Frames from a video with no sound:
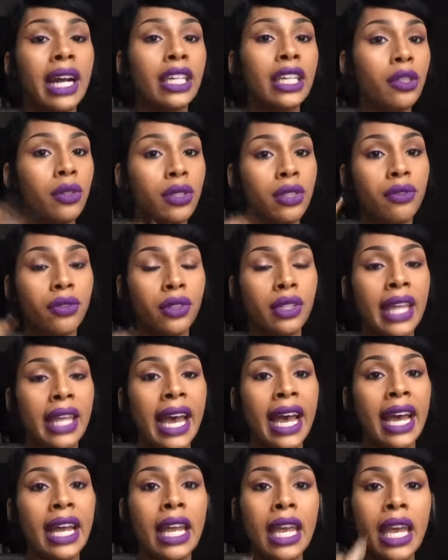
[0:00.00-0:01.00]
I use it for
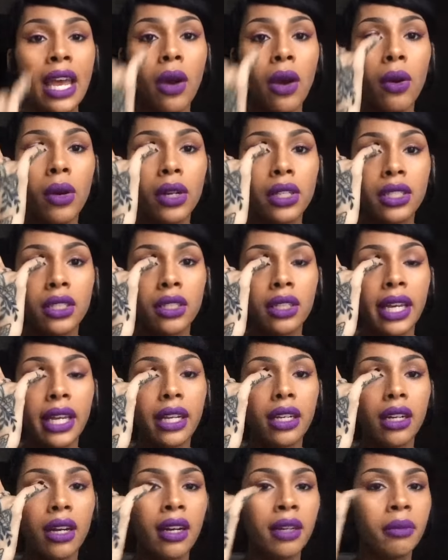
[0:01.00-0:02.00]
that, or to
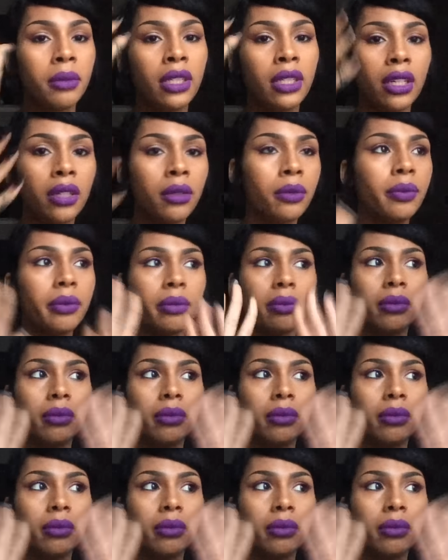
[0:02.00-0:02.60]
like you know.